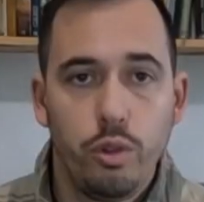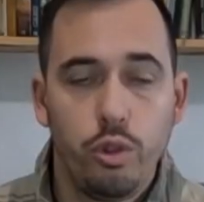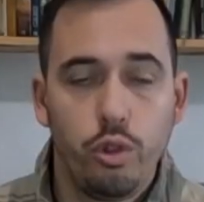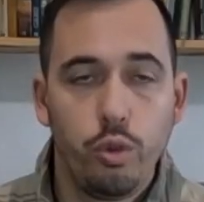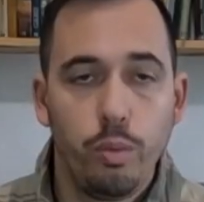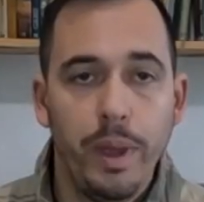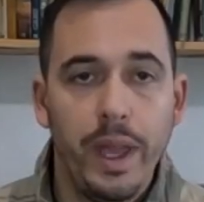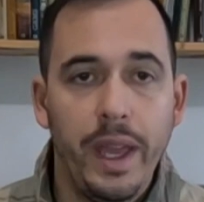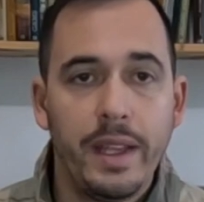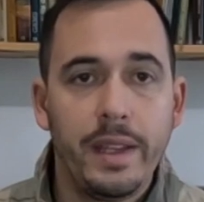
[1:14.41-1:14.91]

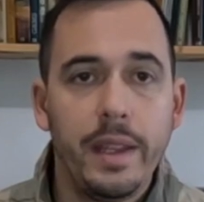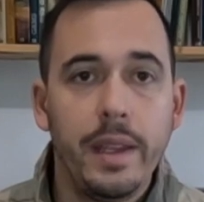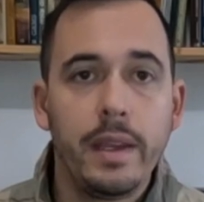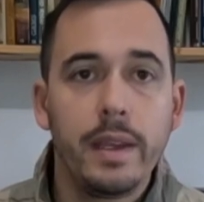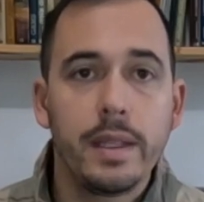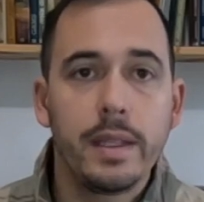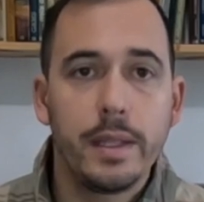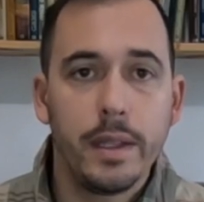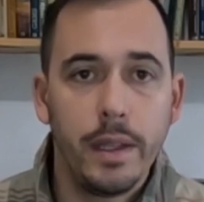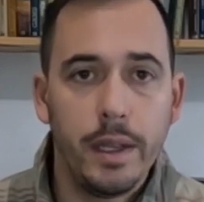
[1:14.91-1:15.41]
To make
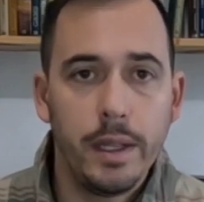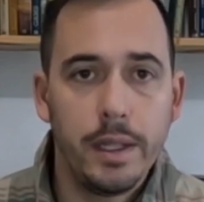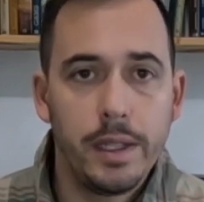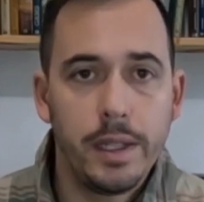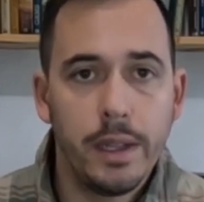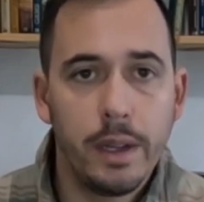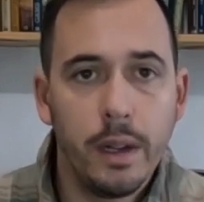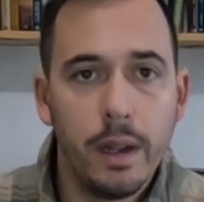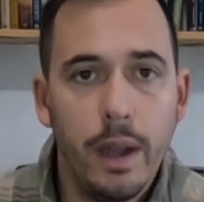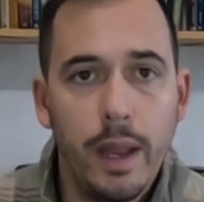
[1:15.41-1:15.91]
things
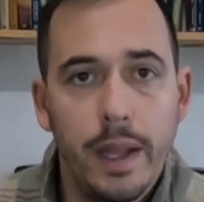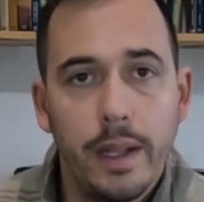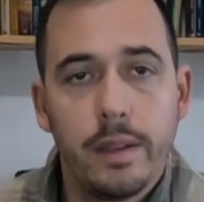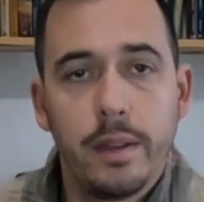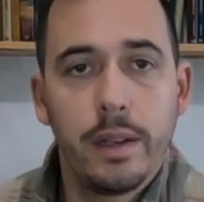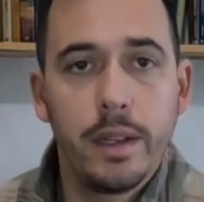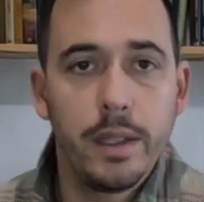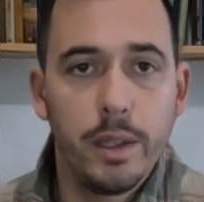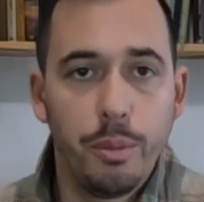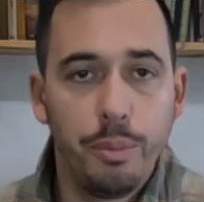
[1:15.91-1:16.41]
easier
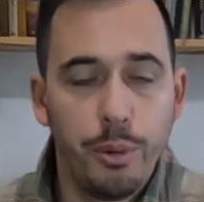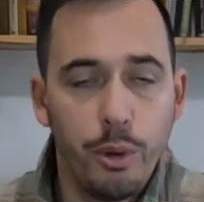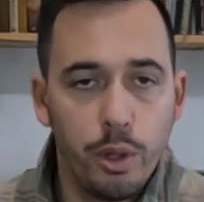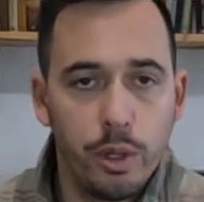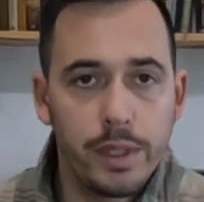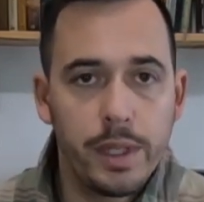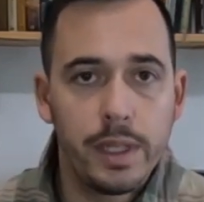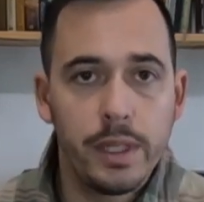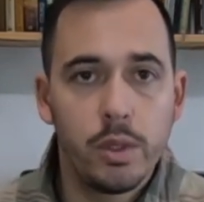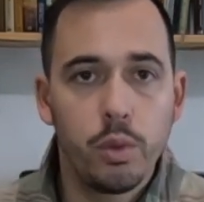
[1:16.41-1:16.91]
later in the
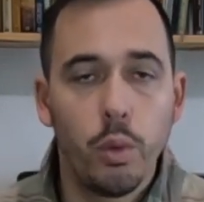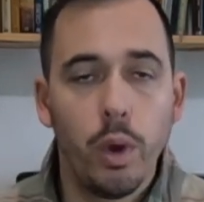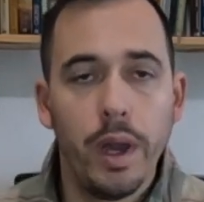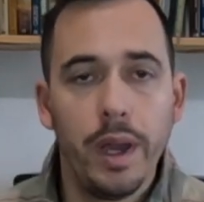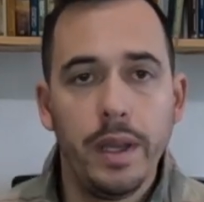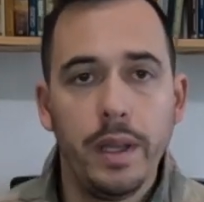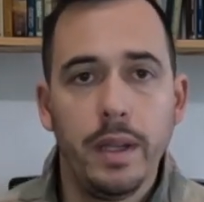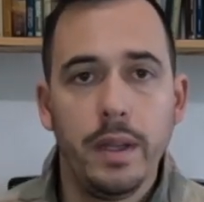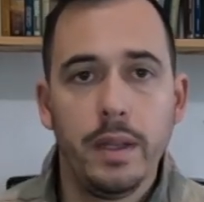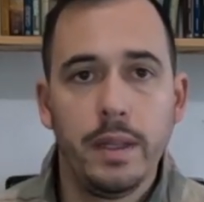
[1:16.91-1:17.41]
process
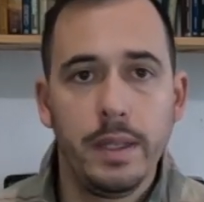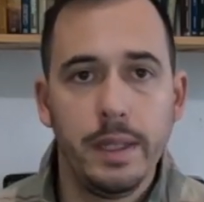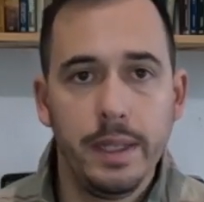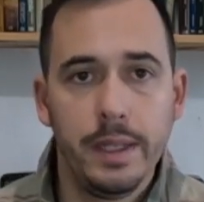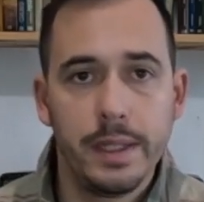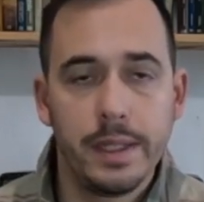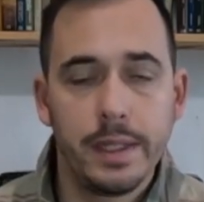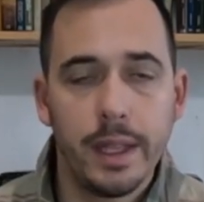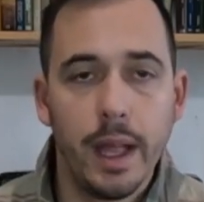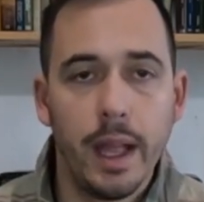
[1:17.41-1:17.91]
while
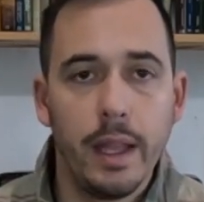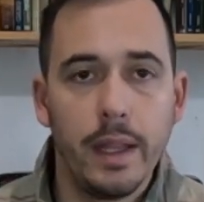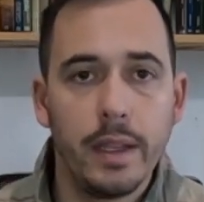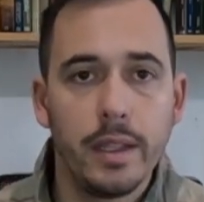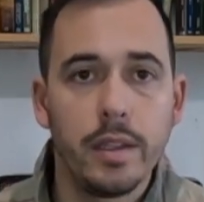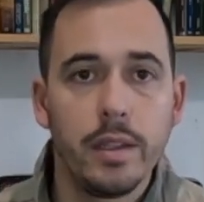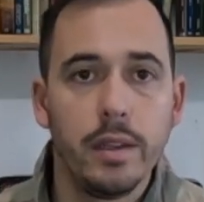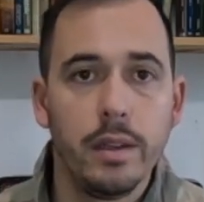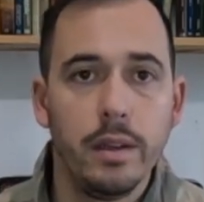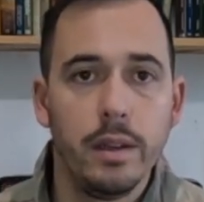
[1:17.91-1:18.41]

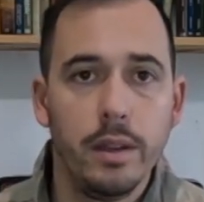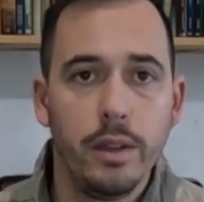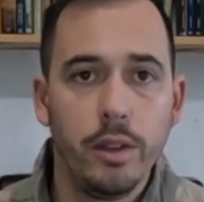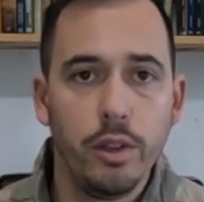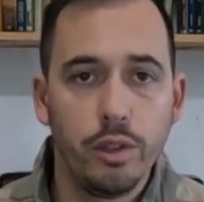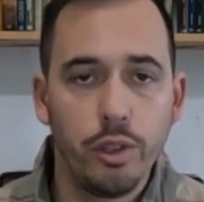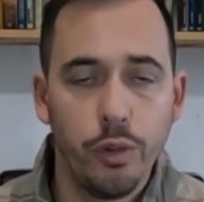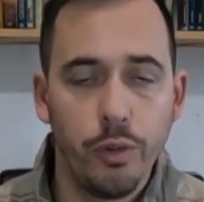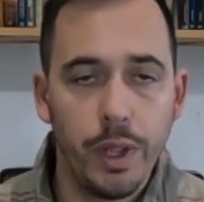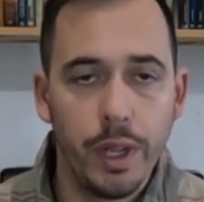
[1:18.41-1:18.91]
installing the
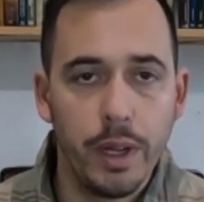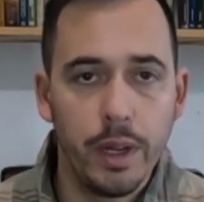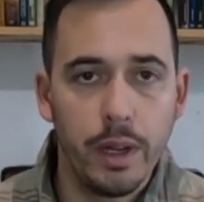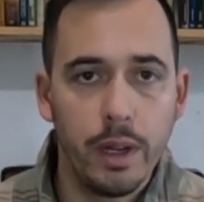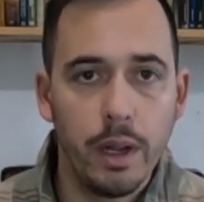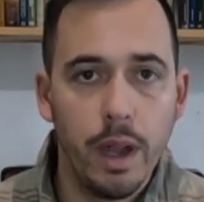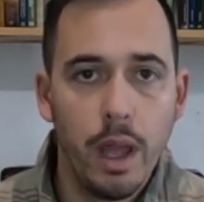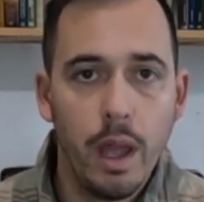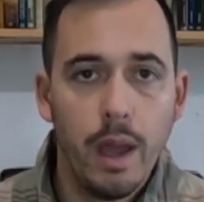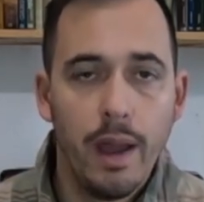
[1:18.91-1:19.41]
new
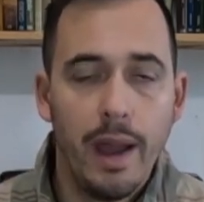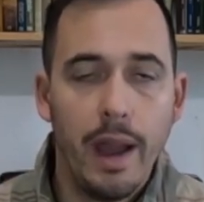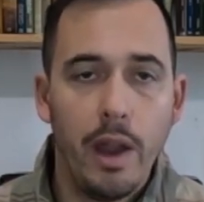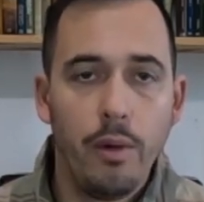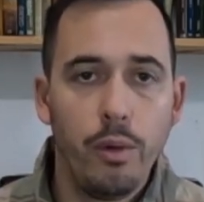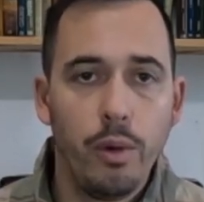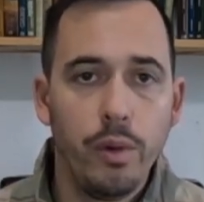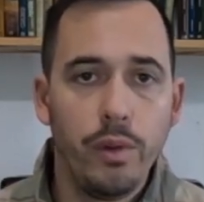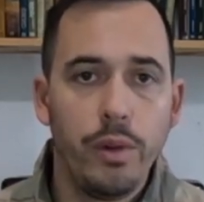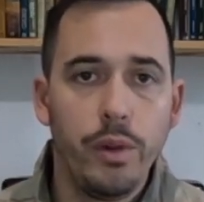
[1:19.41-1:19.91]
trigger, I
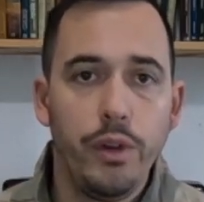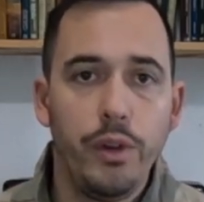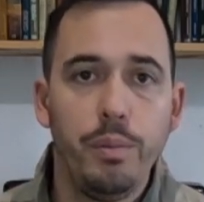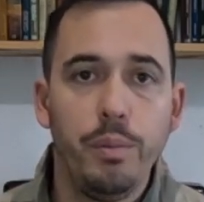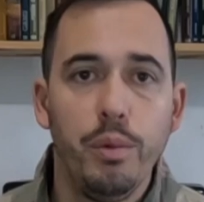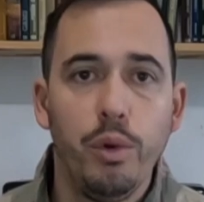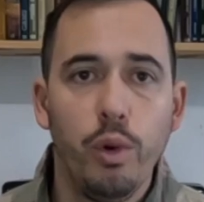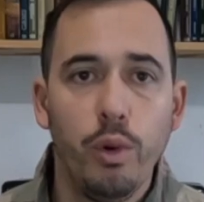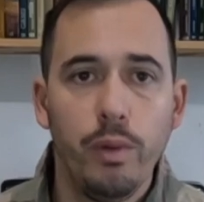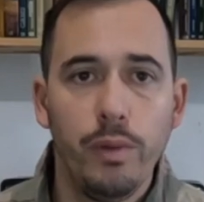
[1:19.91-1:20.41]
will
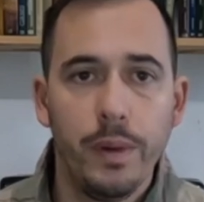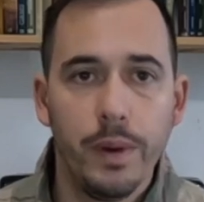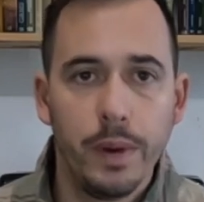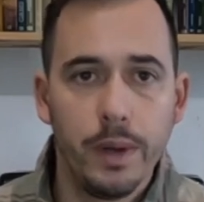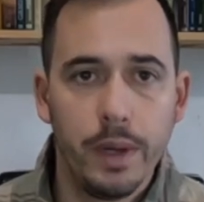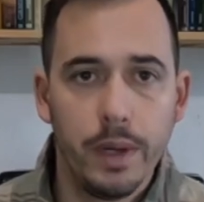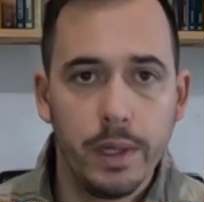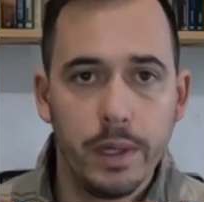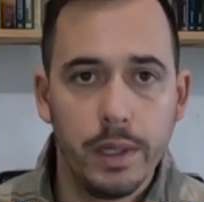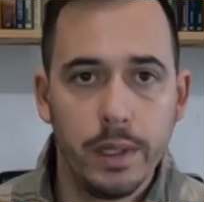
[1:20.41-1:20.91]
remove
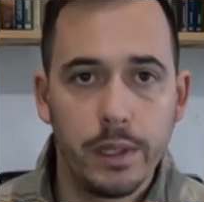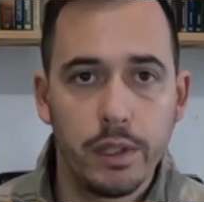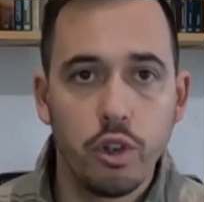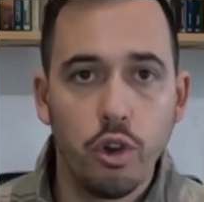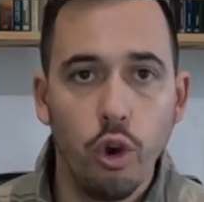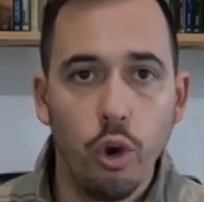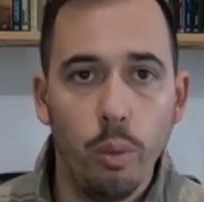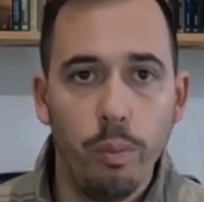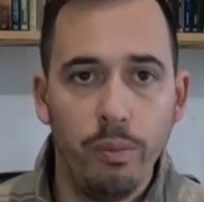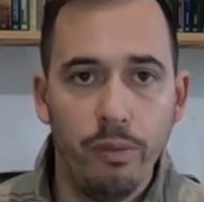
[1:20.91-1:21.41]
the
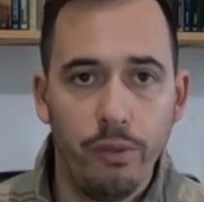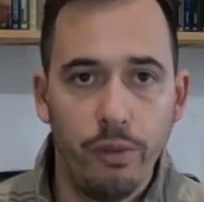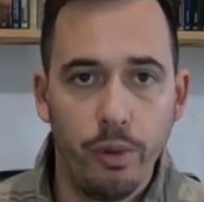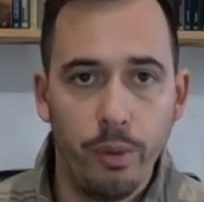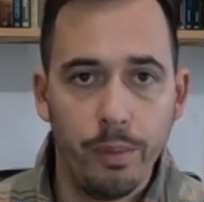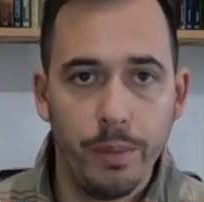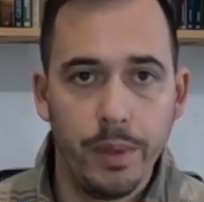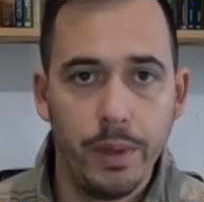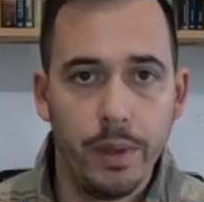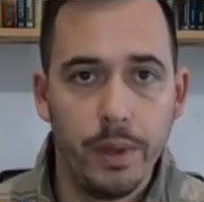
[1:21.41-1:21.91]
scope
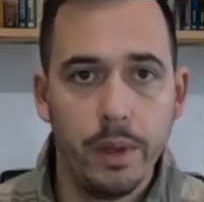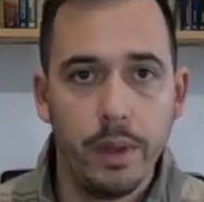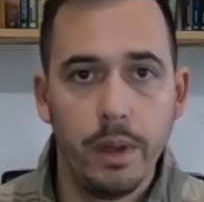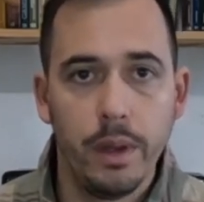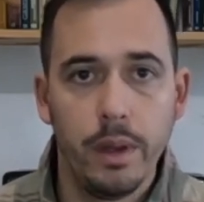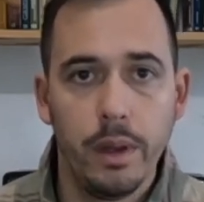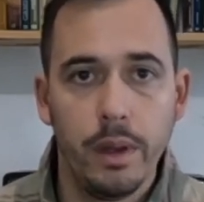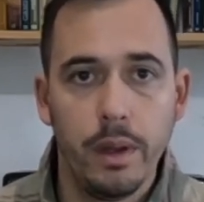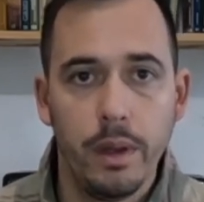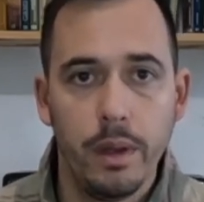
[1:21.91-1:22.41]
from
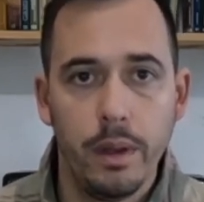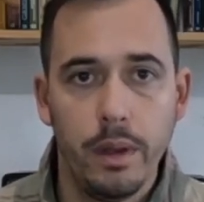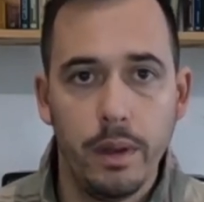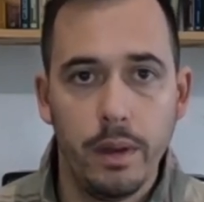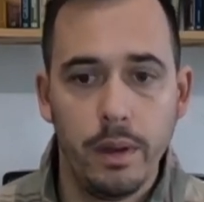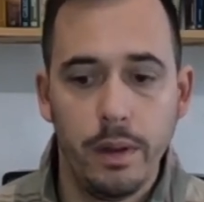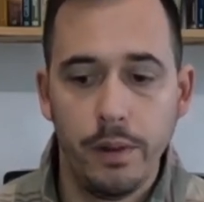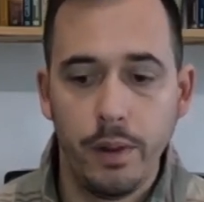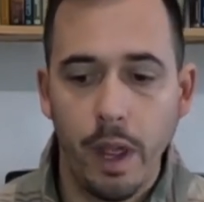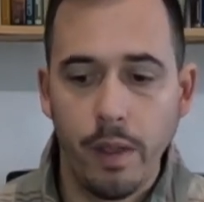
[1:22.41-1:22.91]

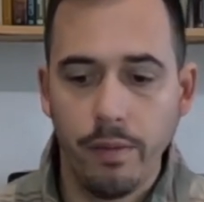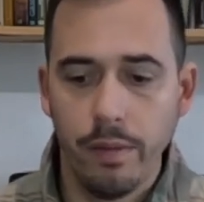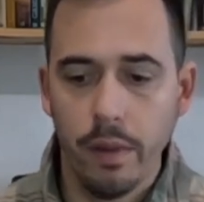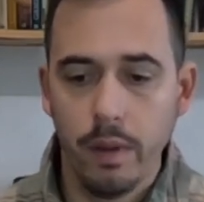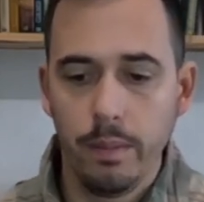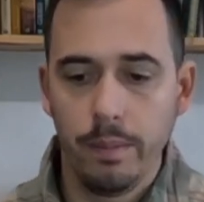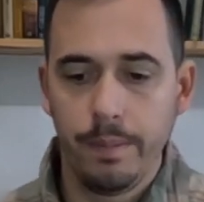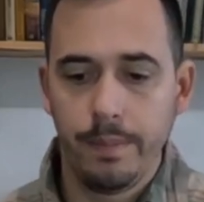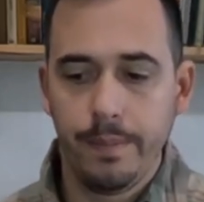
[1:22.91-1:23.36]
the rifle.